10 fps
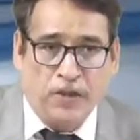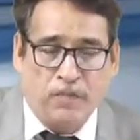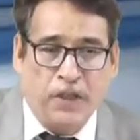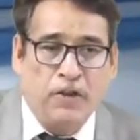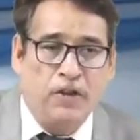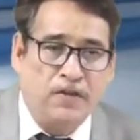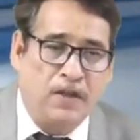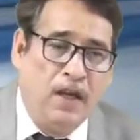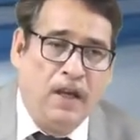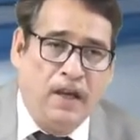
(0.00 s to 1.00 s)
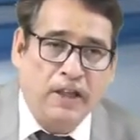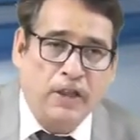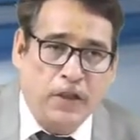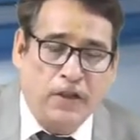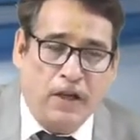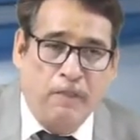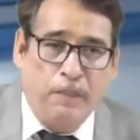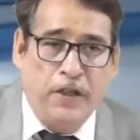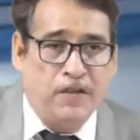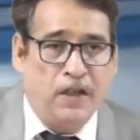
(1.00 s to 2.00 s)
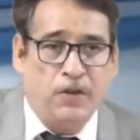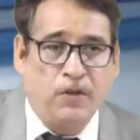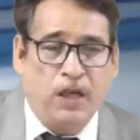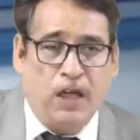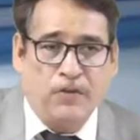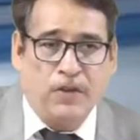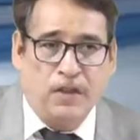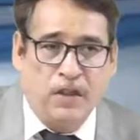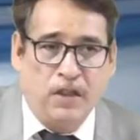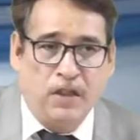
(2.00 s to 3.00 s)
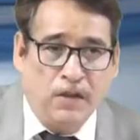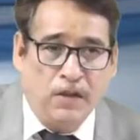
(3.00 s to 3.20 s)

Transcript: Because as per the Companies Act 2013,